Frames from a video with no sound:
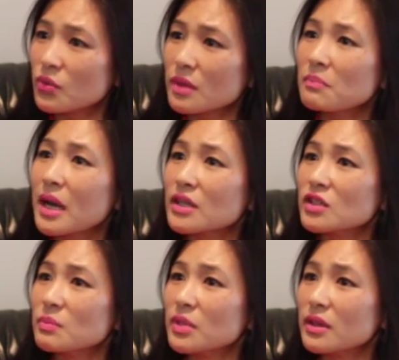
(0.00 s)
What might
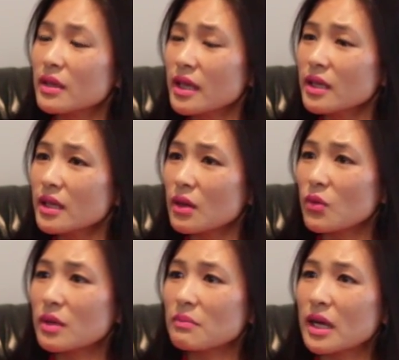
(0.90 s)
she be thinking?
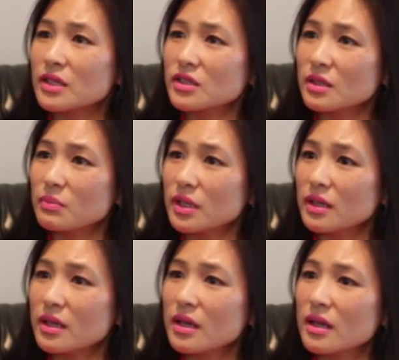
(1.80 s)
What might she
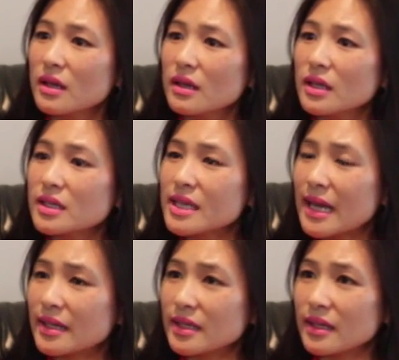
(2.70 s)
be
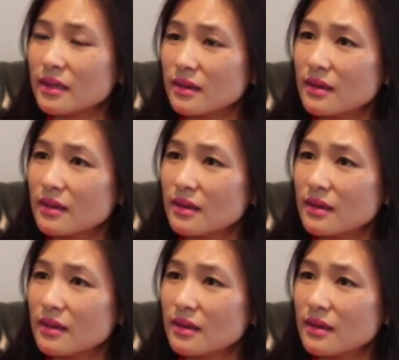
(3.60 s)
intending